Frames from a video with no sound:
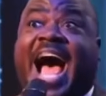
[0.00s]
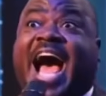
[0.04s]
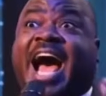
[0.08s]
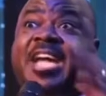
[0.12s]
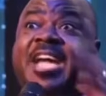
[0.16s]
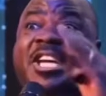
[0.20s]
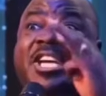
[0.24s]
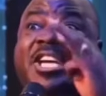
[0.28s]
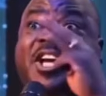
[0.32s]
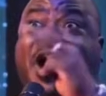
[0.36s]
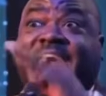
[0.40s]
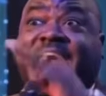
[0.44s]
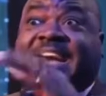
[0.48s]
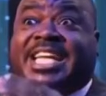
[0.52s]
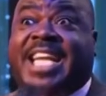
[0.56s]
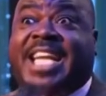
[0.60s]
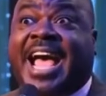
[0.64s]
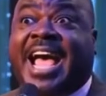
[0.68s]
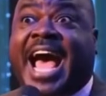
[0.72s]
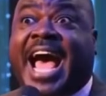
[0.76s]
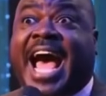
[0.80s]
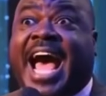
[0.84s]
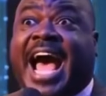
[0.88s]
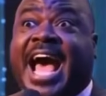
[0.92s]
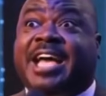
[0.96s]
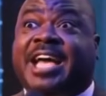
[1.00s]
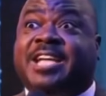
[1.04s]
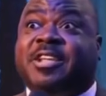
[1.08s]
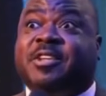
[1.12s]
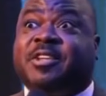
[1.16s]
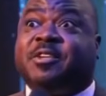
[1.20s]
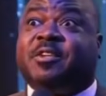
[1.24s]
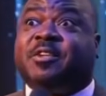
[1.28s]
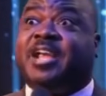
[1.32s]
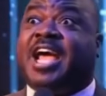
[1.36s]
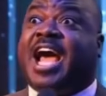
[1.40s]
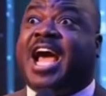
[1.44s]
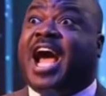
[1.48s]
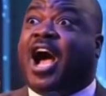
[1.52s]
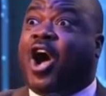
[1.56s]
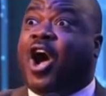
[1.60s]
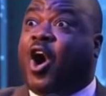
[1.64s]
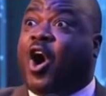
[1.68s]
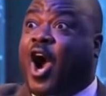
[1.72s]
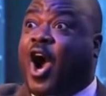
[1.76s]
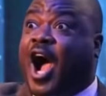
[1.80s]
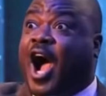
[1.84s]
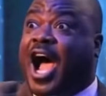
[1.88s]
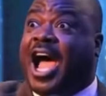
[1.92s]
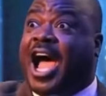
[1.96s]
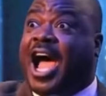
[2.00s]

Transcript: He said, and they will say, who? Say, say,